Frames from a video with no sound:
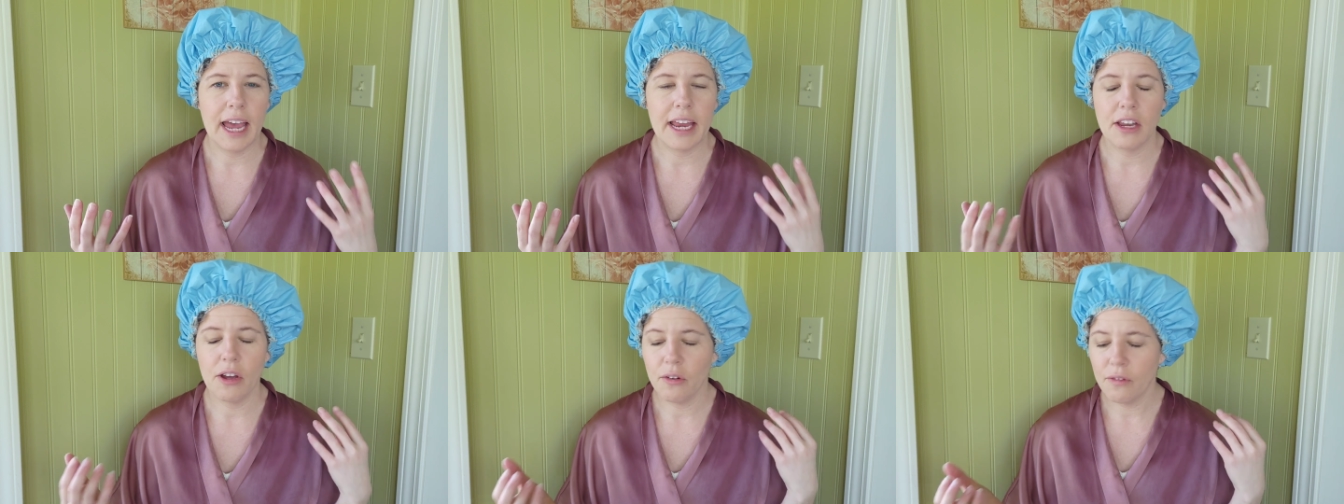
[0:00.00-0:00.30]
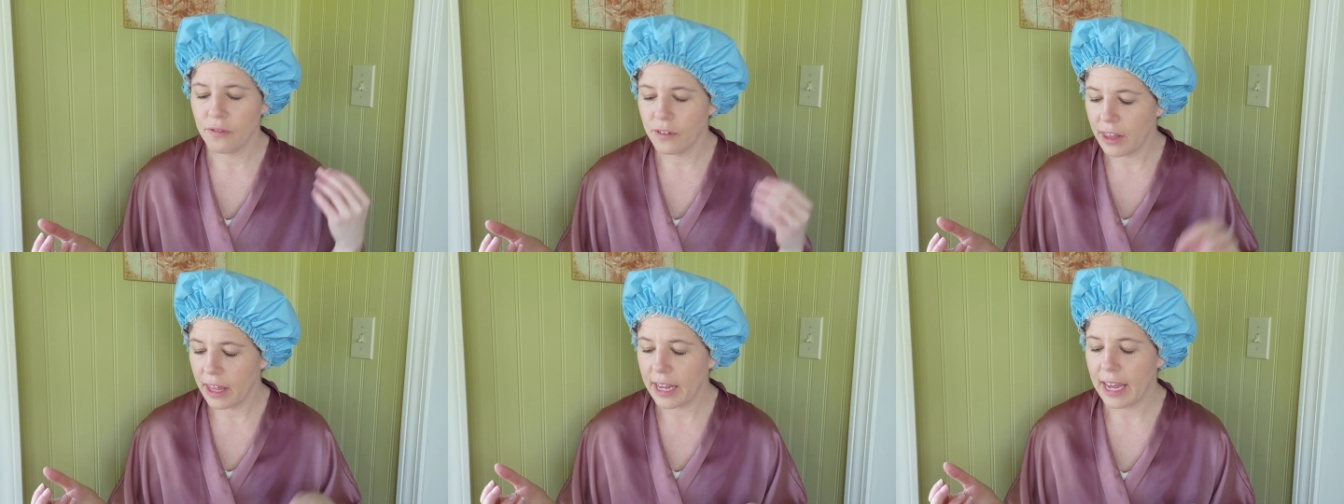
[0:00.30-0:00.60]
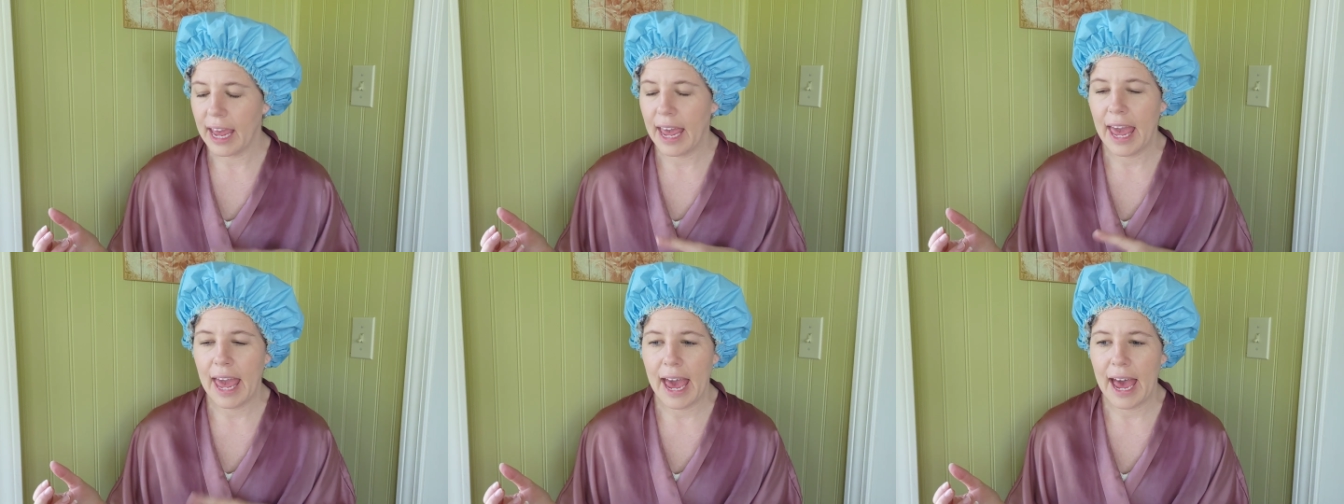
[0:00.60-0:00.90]
I don't feel like
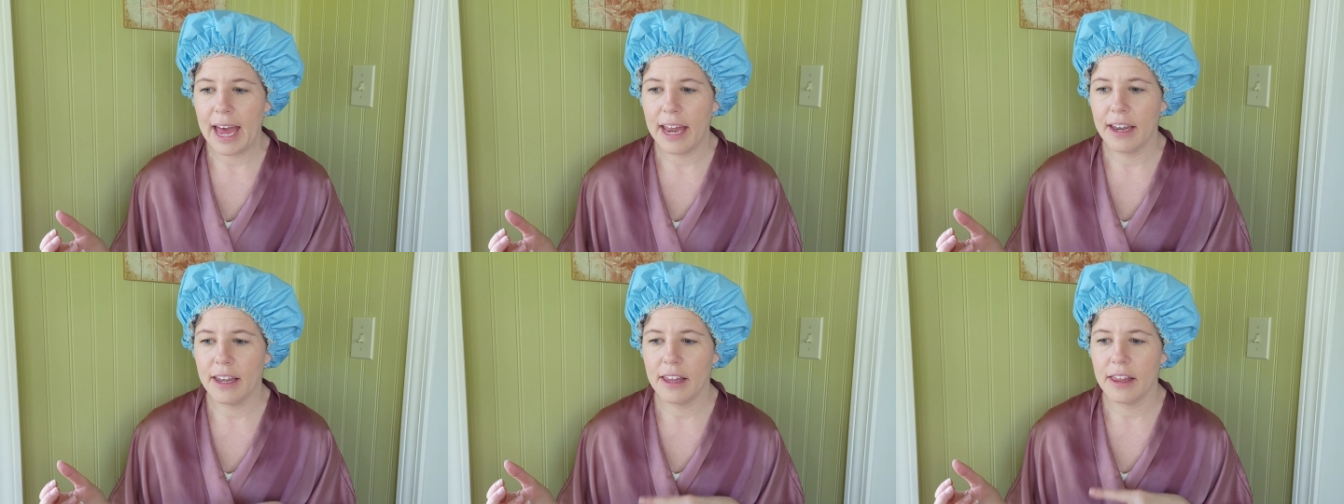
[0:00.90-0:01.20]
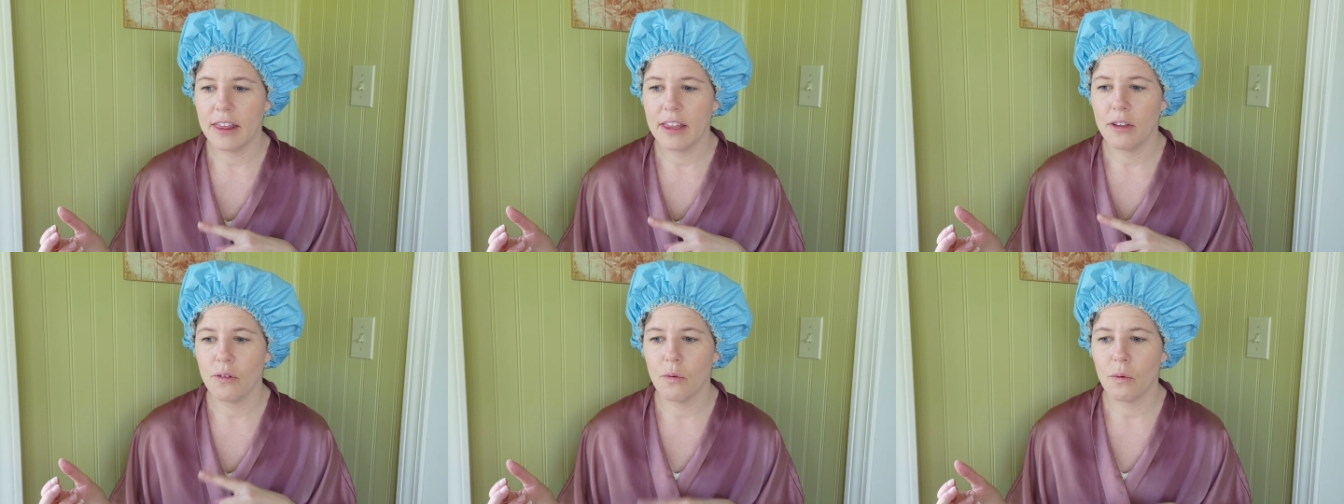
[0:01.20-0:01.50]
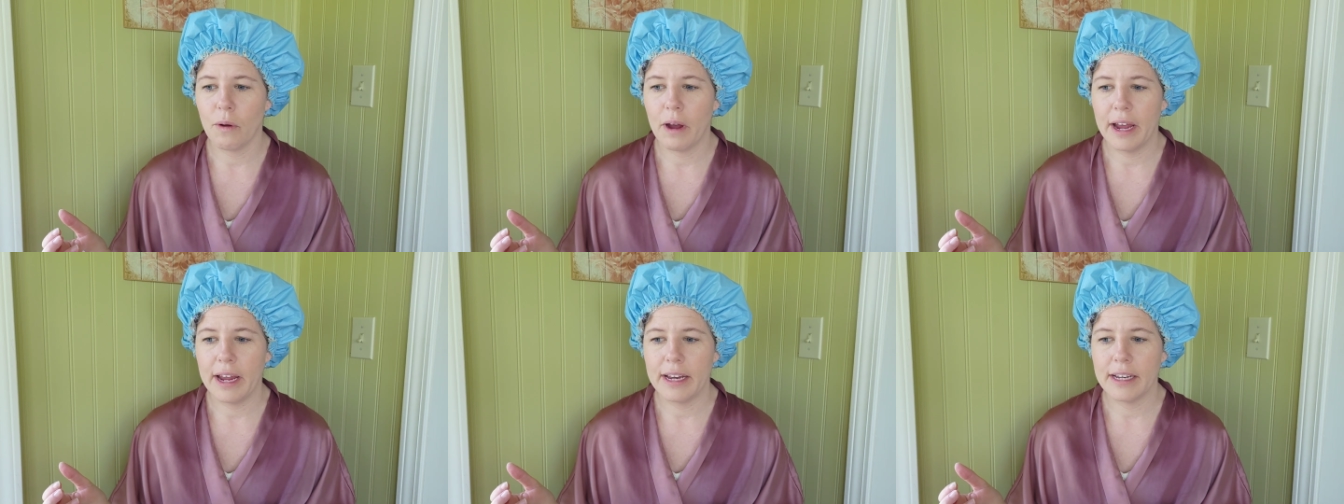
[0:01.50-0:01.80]
I had the
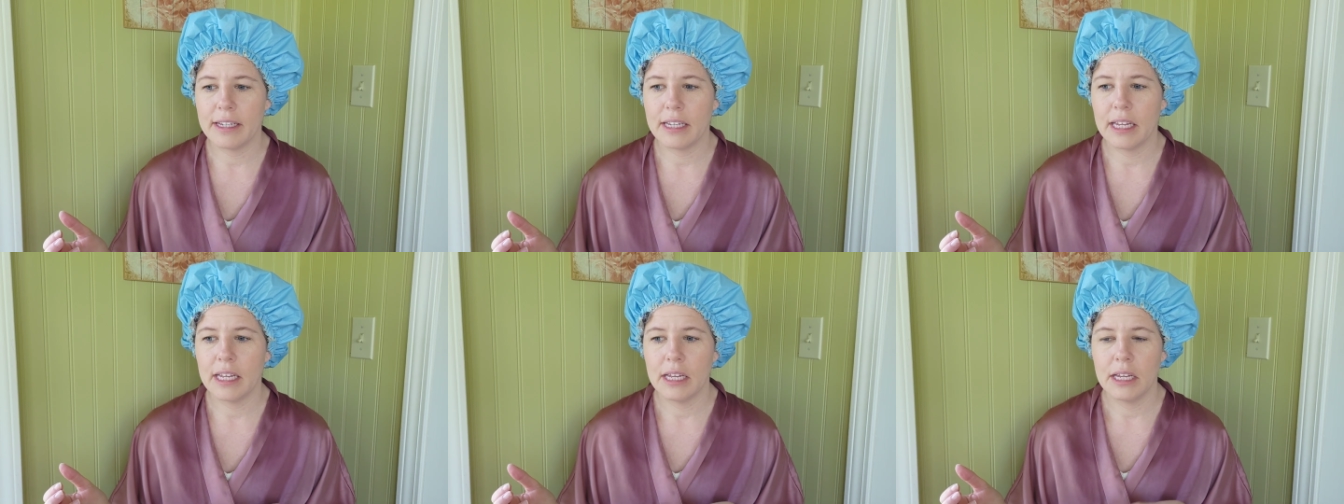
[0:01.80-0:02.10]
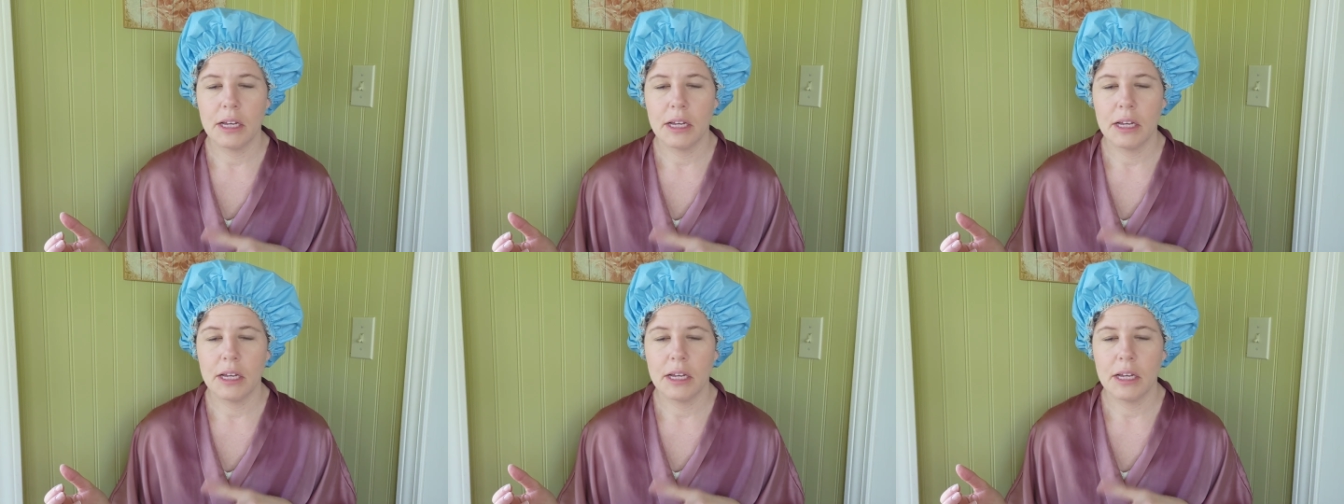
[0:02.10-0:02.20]
right